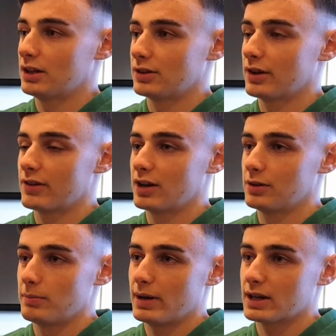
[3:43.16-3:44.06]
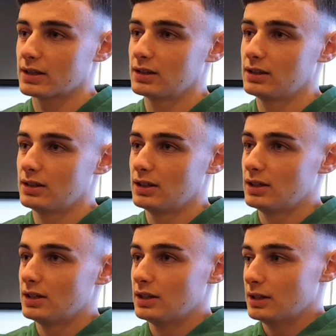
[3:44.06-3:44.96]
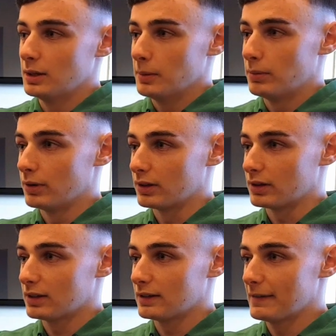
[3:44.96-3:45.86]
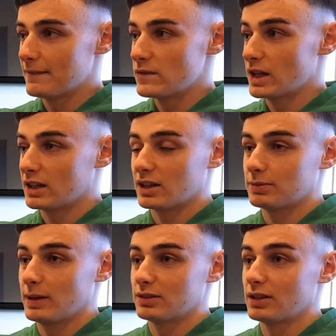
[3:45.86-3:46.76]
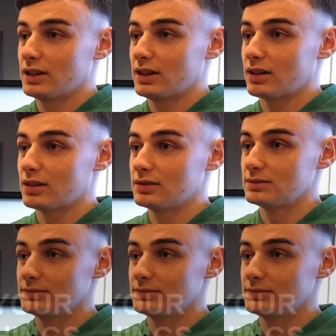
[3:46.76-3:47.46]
training ground and back. But yeah, that's basically it.